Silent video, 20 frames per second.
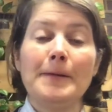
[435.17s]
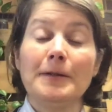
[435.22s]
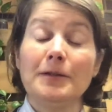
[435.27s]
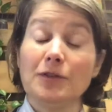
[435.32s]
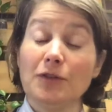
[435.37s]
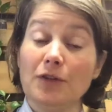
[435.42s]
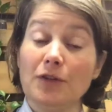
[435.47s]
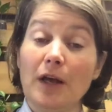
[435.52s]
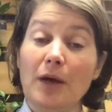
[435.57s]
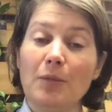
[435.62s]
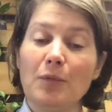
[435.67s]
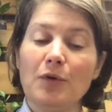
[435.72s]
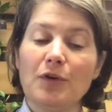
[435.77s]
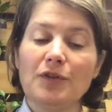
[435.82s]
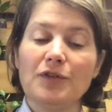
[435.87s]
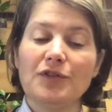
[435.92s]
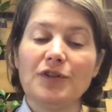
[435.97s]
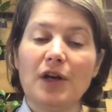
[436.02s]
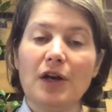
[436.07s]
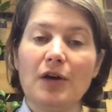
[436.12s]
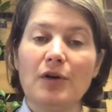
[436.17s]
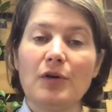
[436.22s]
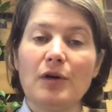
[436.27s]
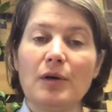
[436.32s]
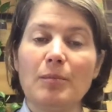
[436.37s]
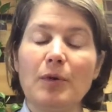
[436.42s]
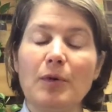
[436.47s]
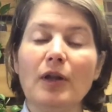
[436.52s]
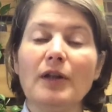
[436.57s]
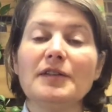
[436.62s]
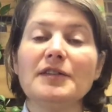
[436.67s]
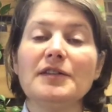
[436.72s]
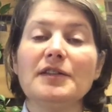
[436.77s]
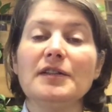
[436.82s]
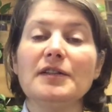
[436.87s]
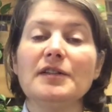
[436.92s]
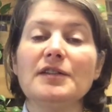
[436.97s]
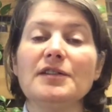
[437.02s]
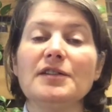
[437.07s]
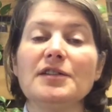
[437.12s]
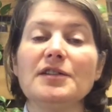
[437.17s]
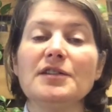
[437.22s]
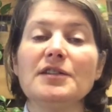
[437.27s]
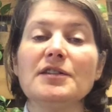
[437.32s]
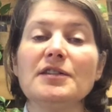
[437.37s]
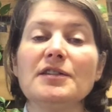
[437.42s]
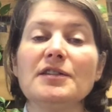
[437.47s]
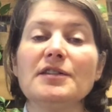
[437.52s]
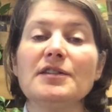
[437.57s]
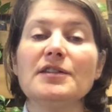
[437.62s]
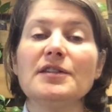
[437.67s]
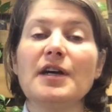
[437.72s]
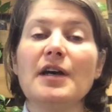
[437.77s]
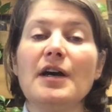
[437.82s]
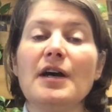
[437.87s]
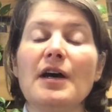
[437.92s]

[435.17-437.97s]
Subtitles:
So that was our policy decisions.